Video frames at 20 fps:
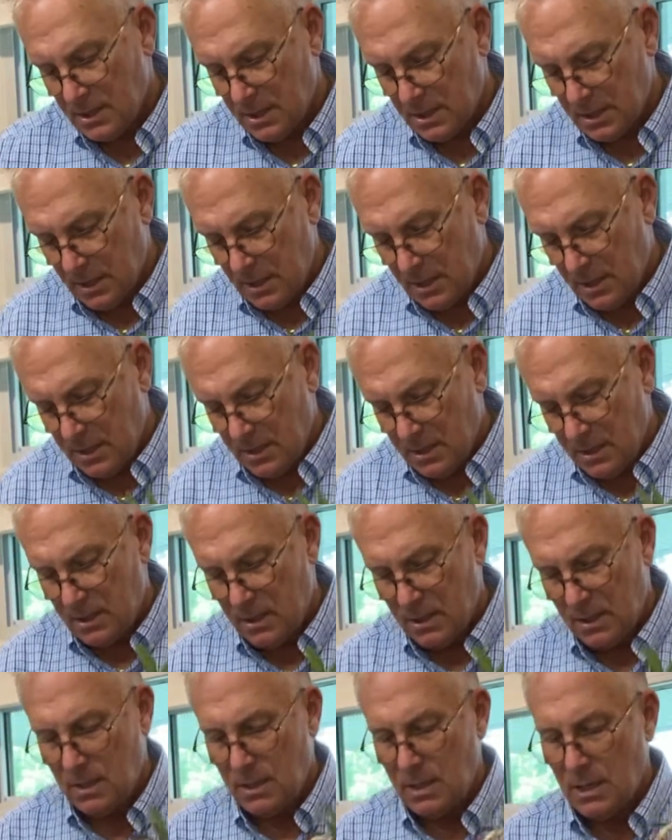
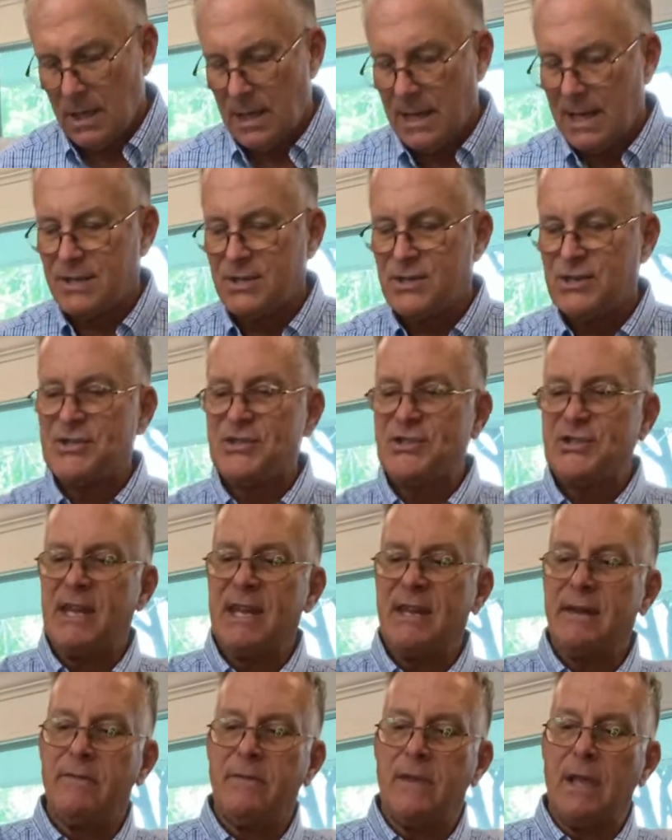I just
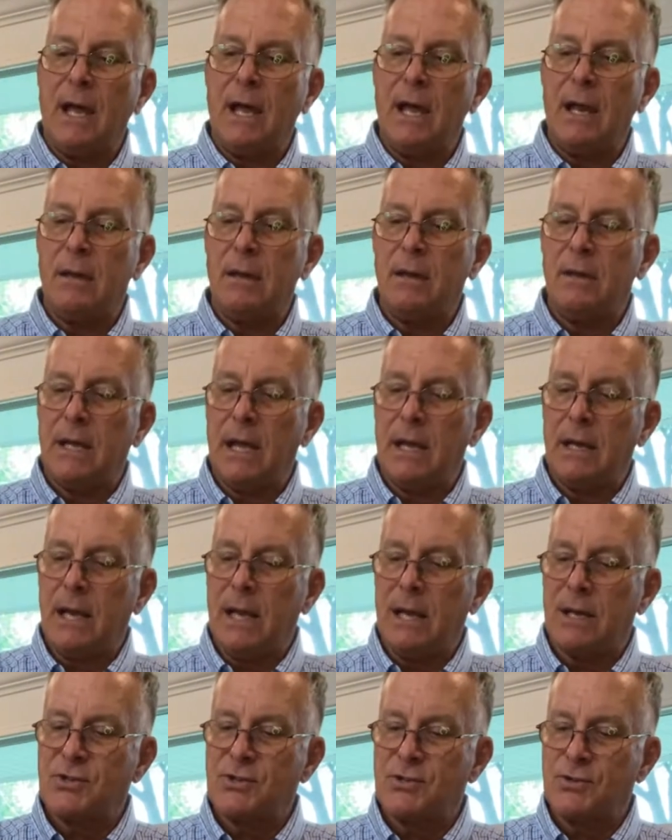save that
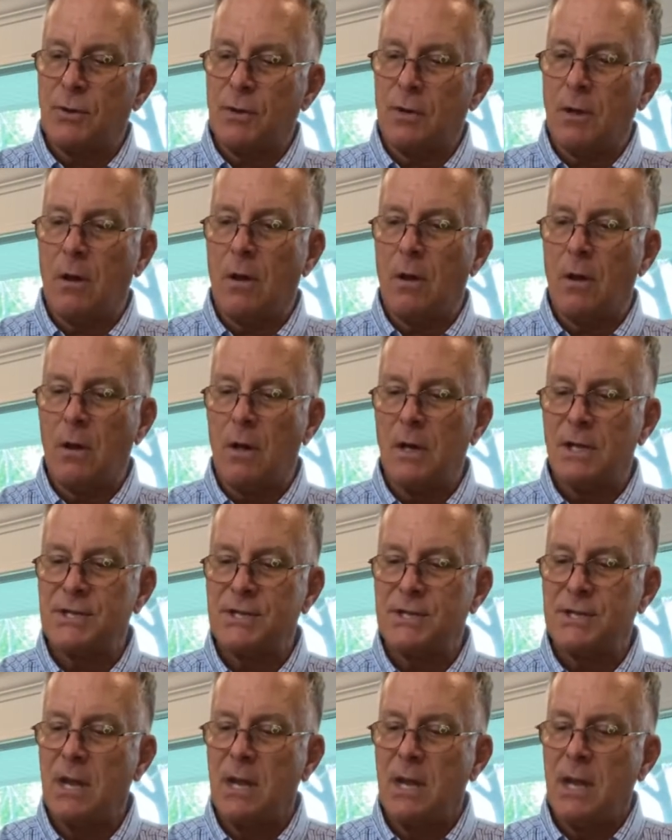extra
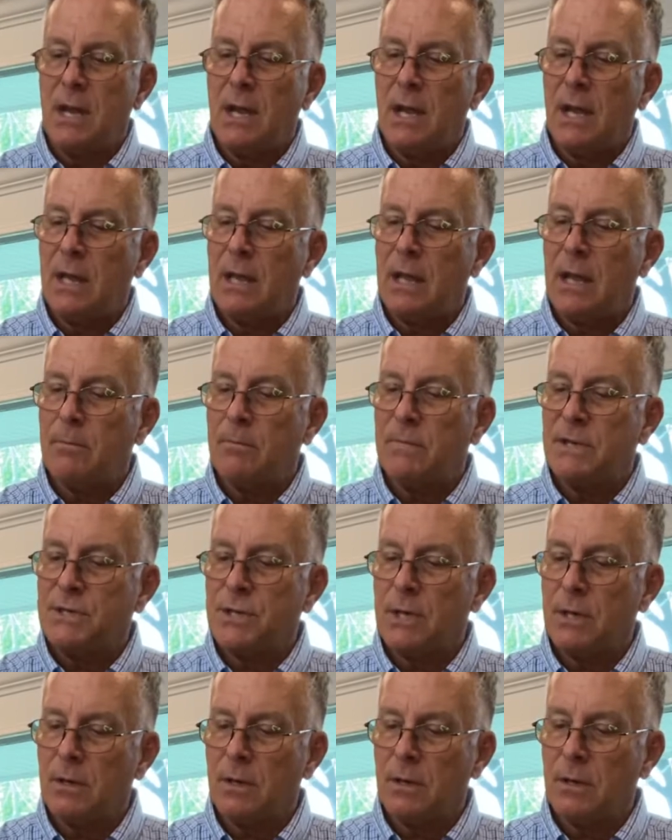cost and that
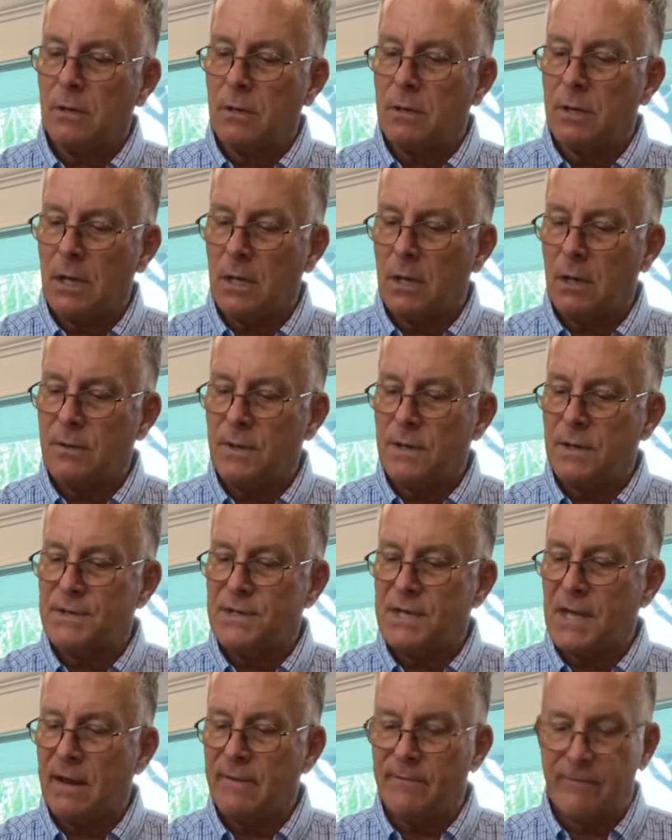material, and I'll use
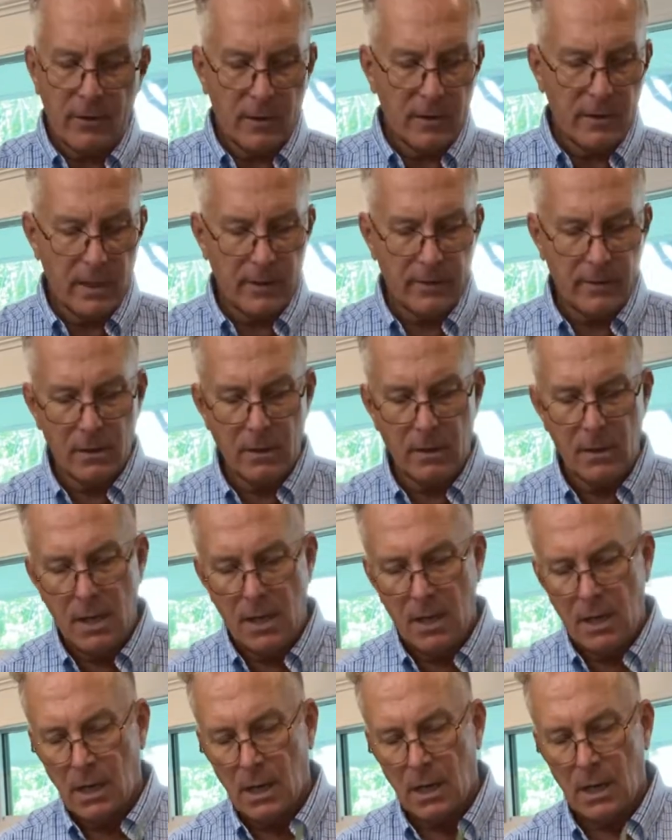that for another
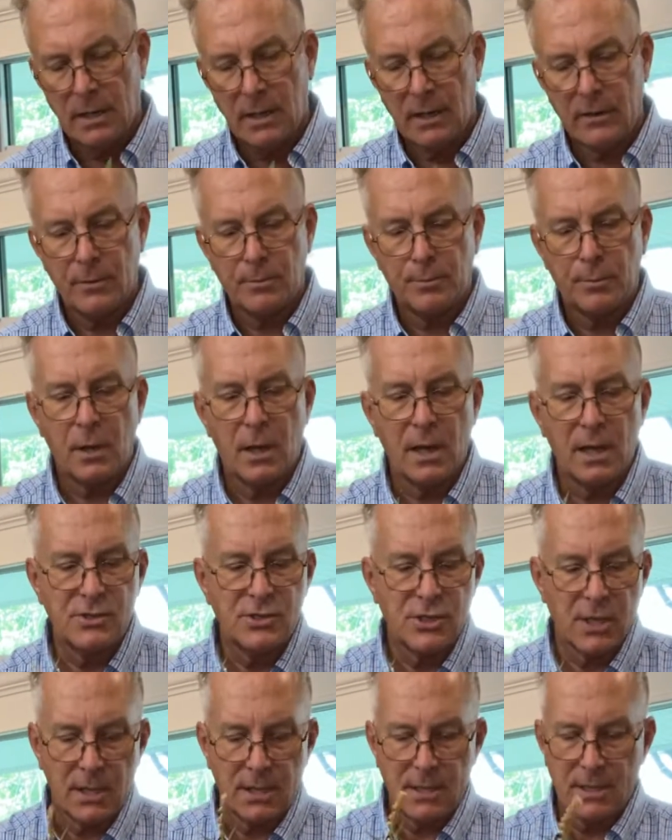
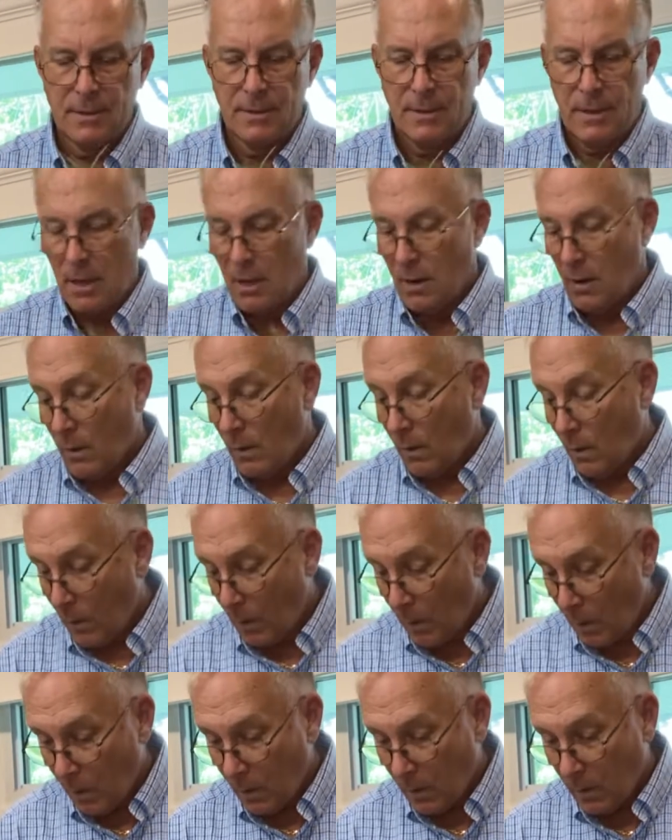project.
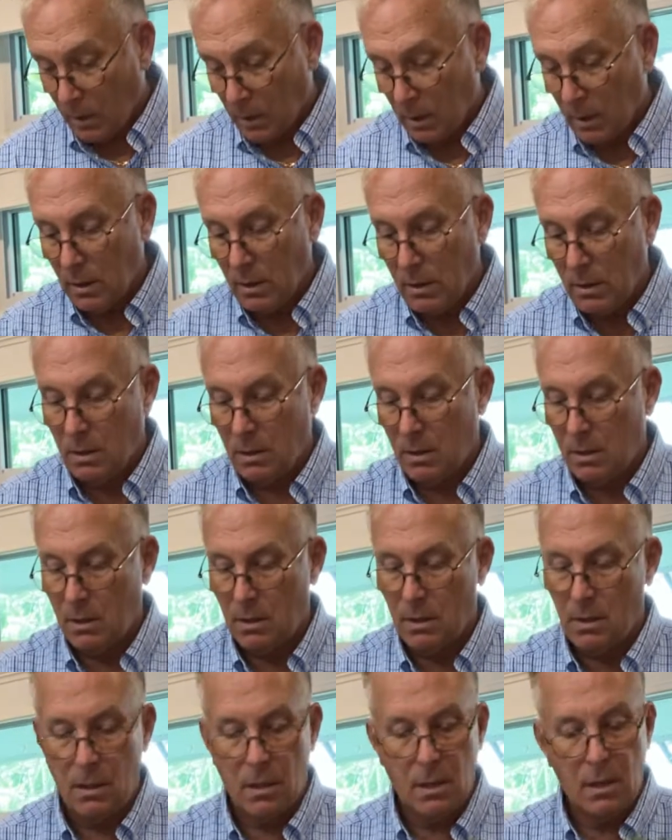Or,
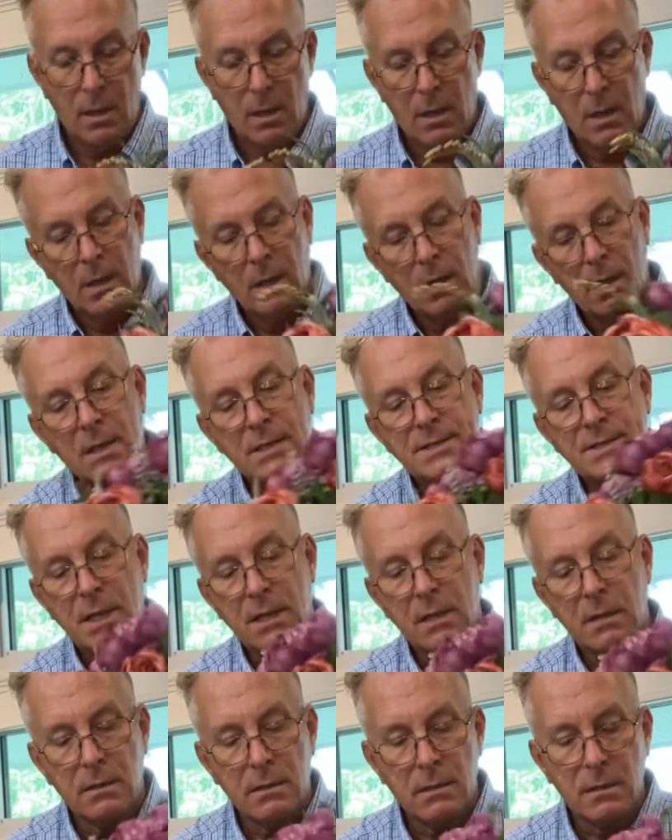as I
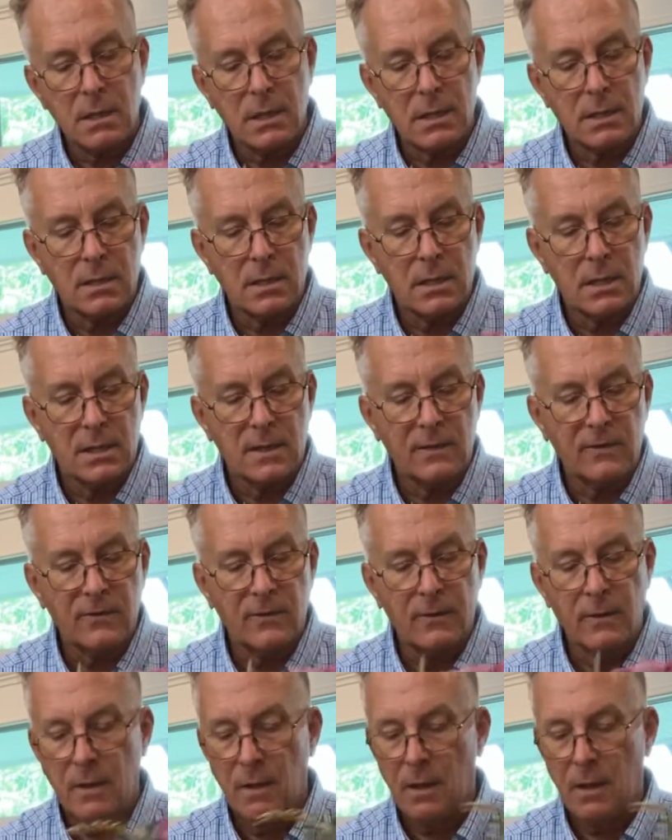look at this,